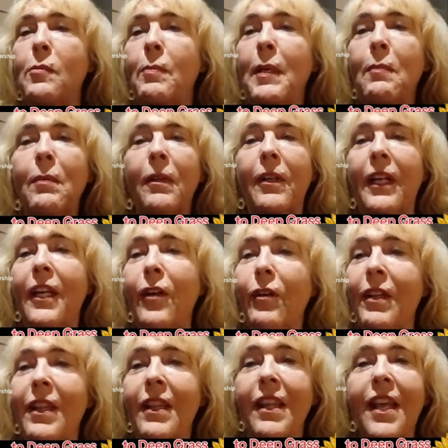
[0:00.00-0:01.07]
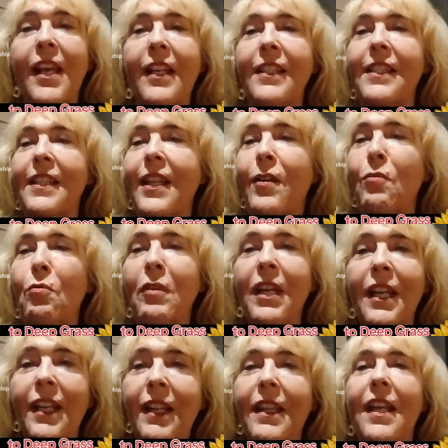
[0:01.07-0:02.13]
people are hearing things and they
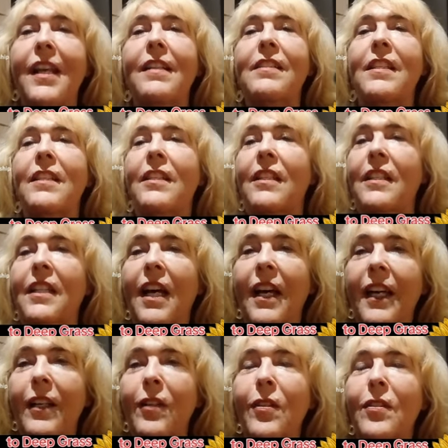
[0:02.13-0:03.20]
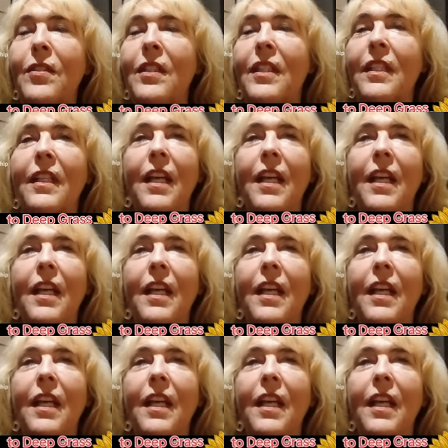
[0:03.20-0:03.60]
read things into titles and